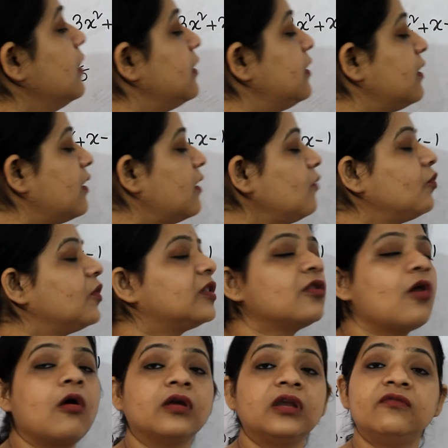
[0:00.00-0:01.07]
Here with
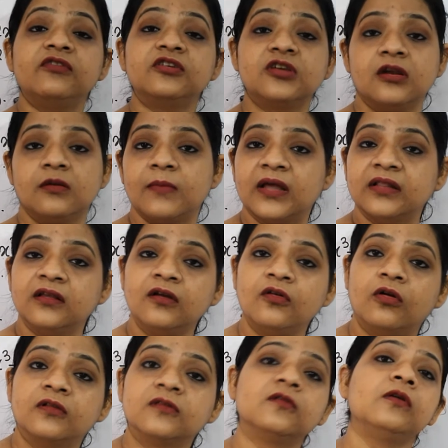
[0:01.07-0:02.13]
long division method
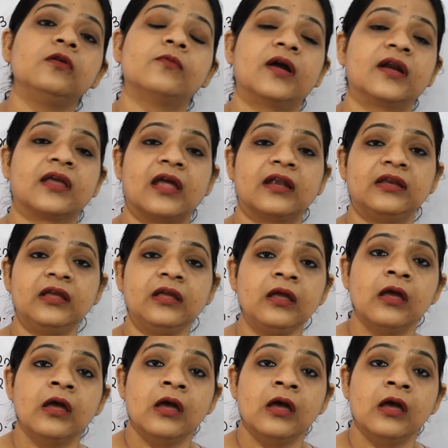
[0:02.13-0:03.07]
also you are getting